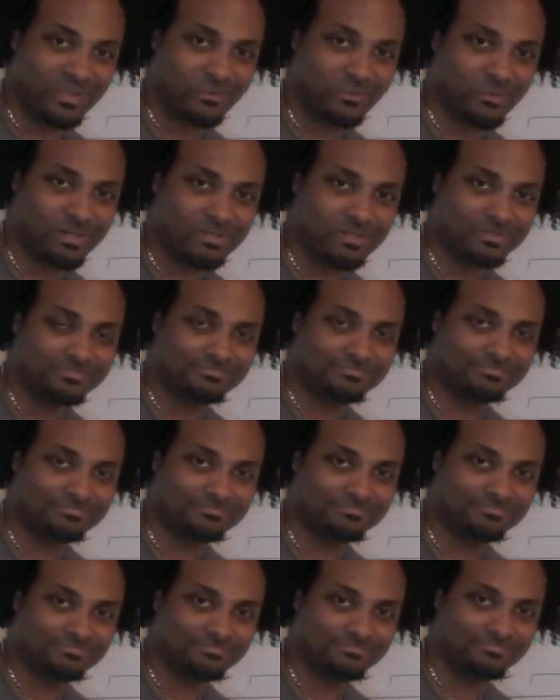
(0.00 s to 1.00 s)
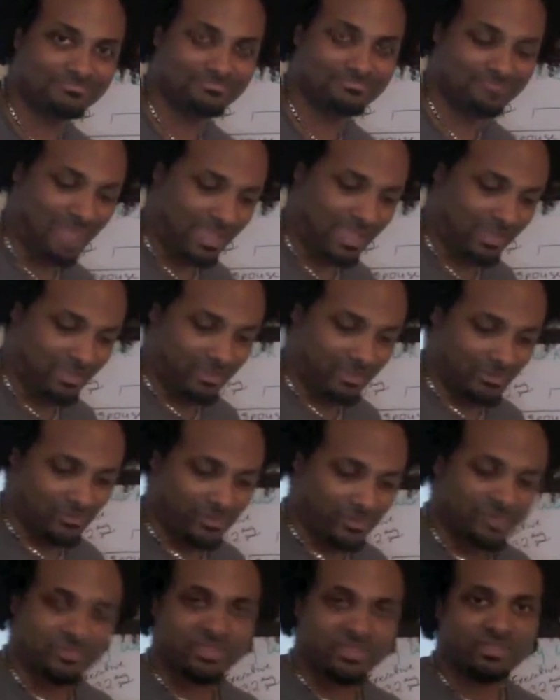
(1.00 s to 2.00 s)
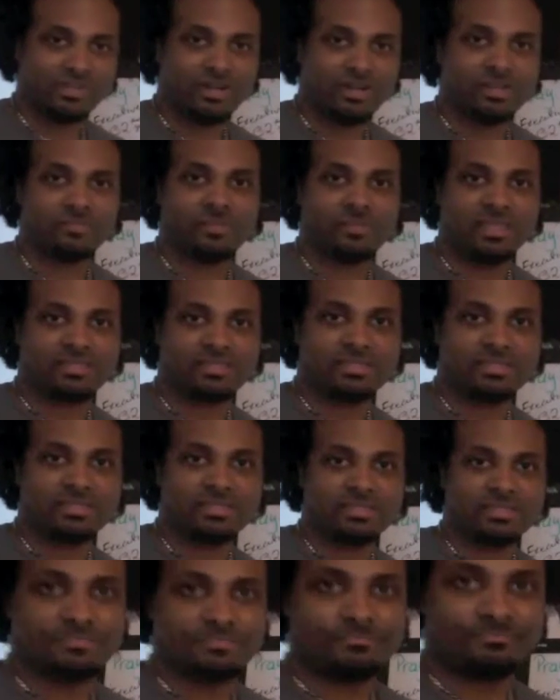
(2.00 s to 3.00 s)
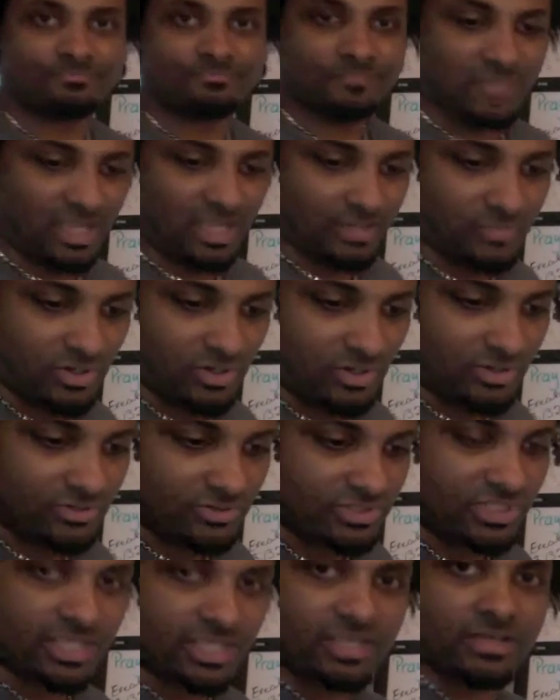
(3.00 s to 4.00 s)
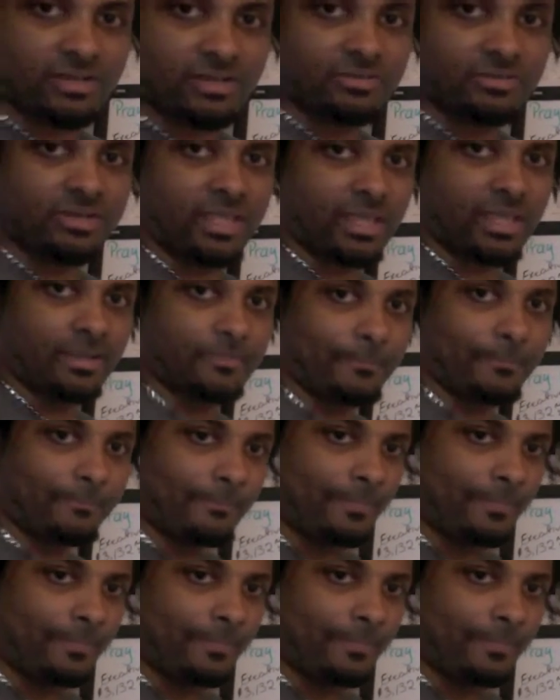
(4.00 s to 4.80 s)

Welcome. Welcome to Charting Basics. I'm your host, Kiko Day.